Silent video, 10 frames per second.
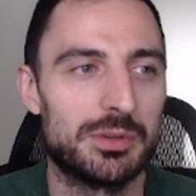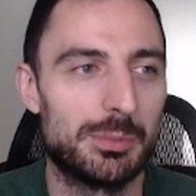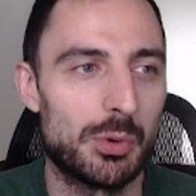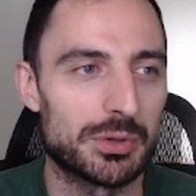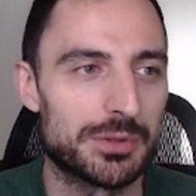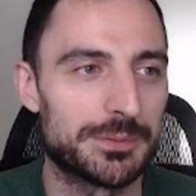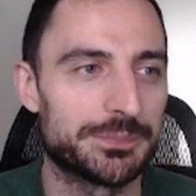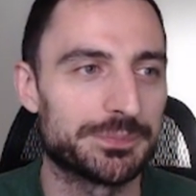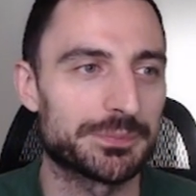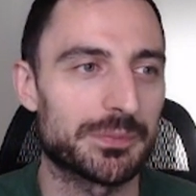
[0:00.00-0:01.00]
the board.
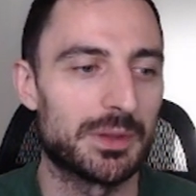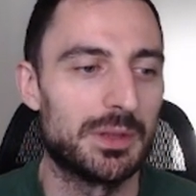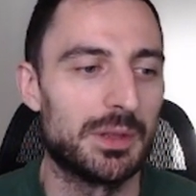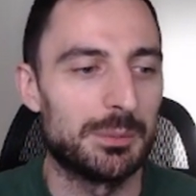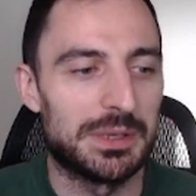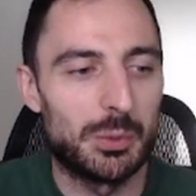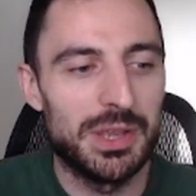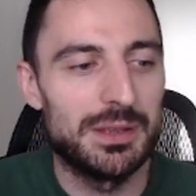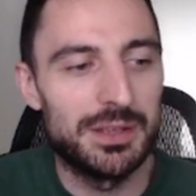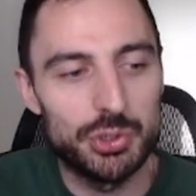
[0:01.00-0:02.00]
By the way,